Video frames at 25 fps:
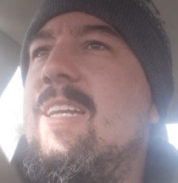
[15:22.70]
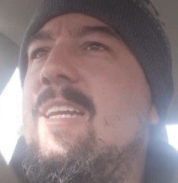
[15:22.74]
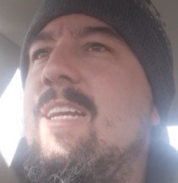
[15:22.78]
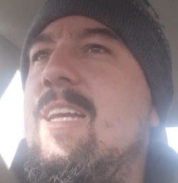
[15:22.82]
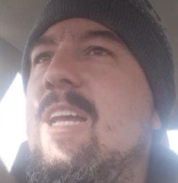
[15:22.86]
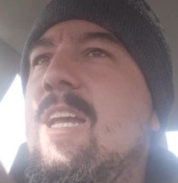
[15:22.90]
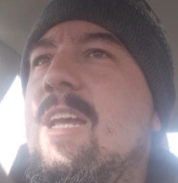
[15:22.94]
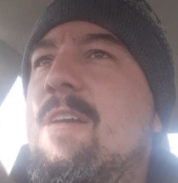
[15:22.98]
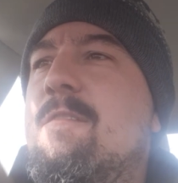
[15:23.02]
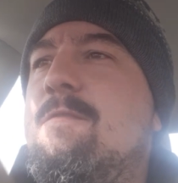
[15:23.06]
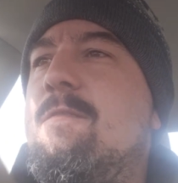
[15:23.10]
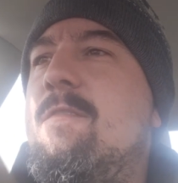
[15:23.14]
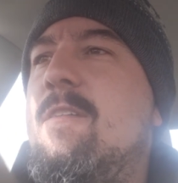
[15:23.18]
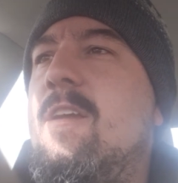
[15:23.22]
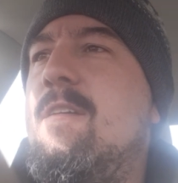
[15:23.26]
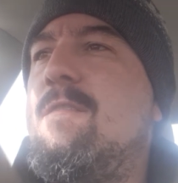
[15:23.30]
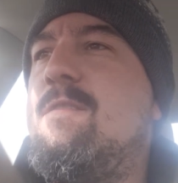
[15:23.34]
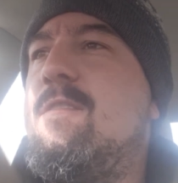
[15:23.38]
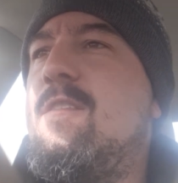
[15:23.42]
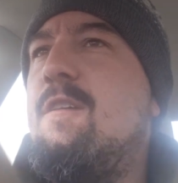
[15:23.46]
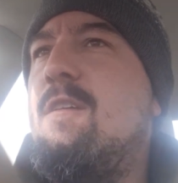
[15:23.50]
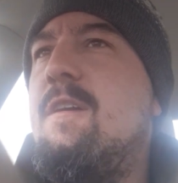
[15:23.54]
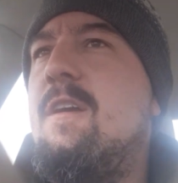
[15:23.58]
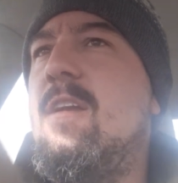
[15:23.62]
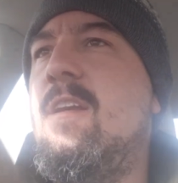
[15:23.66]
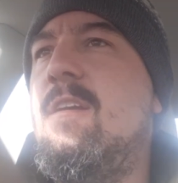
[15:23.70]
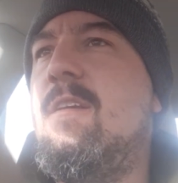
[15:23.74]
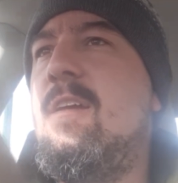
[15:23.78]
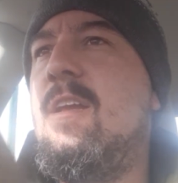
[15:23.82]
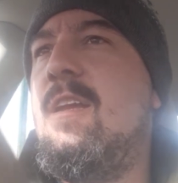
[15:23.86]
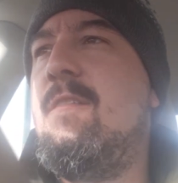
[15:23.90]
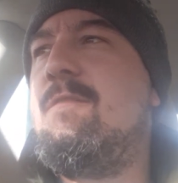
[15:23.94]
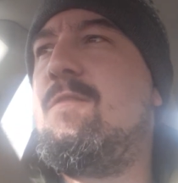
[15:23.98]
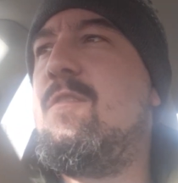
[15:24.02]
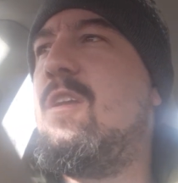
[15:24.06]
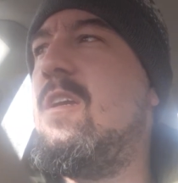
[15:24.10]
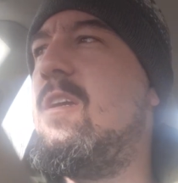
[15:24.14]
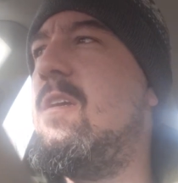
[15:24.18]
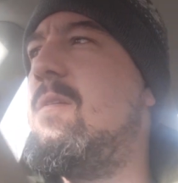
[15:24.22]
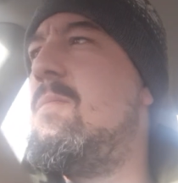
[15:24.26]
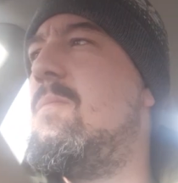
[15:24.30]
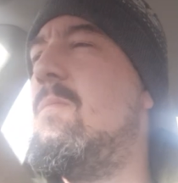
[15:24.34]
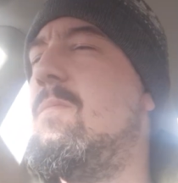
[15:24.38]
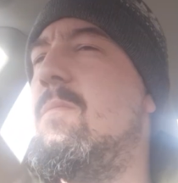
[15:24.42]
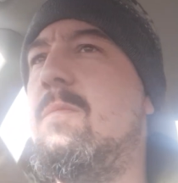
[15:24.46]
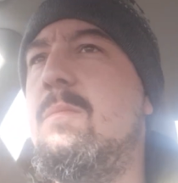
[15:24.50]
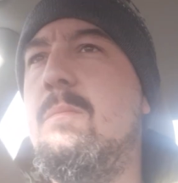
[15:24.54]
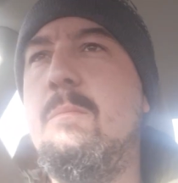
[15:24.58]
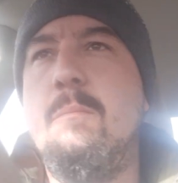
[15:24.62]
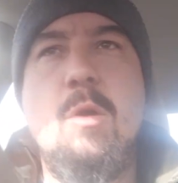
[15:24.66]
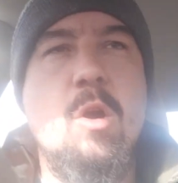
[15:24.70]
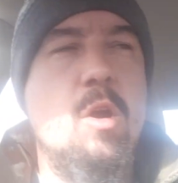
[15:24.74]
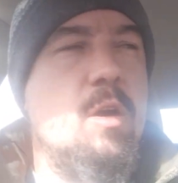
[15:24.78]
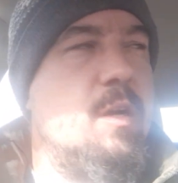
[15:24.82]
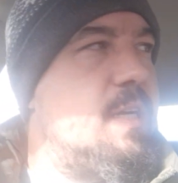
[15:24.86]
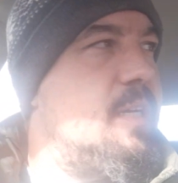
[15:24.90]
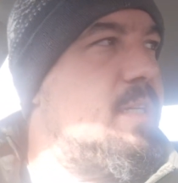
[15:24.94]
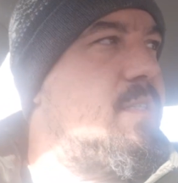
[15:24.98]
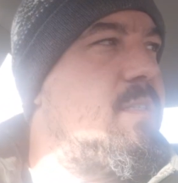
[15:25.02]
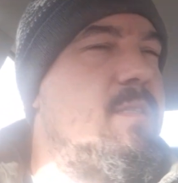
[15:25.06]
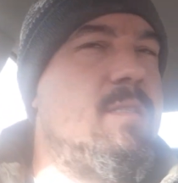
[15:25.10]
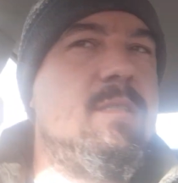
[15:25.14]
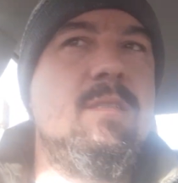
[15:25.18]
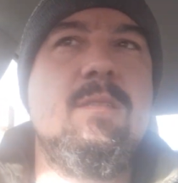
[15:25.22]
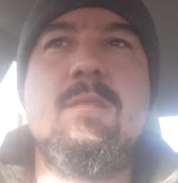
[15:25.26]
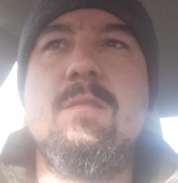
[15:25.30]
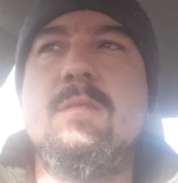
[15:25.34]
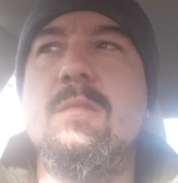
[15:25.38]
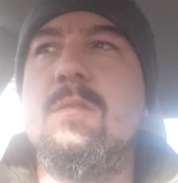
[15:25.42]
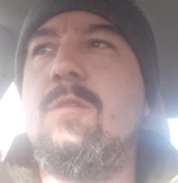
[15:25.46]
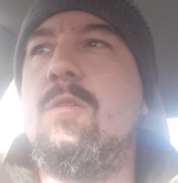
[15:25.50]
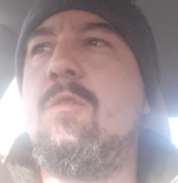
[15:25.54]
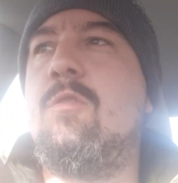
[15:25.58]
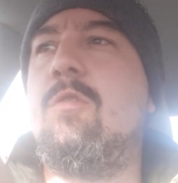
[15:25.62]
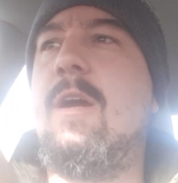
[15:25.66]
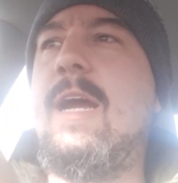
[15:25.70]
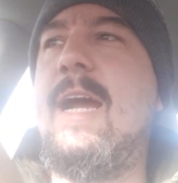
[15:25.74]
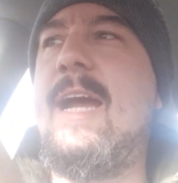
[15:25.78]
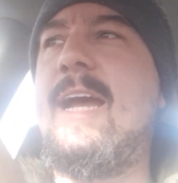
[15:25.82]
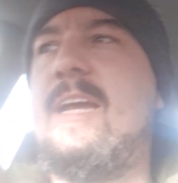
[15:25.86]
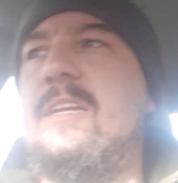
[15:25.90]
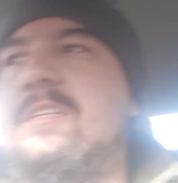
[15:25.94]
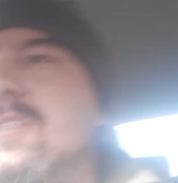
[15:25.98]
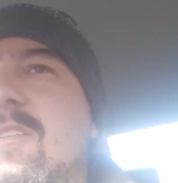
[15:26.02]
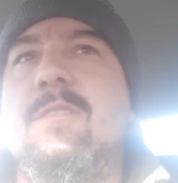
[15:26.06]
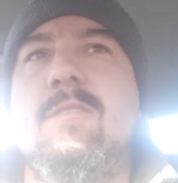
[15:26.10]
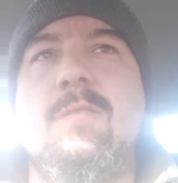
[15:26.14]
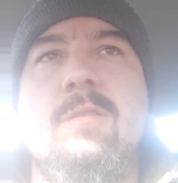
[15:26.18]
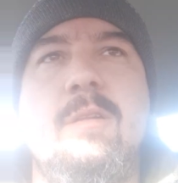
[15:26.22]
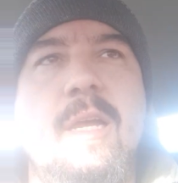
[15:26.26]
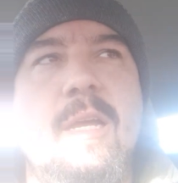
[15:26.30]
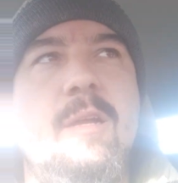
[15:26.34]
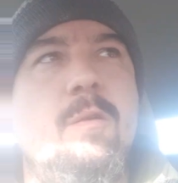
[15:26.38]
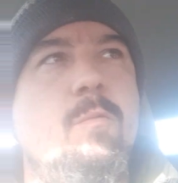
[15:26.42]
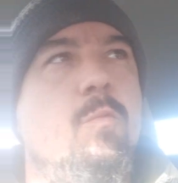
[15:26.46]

if if the markets crash like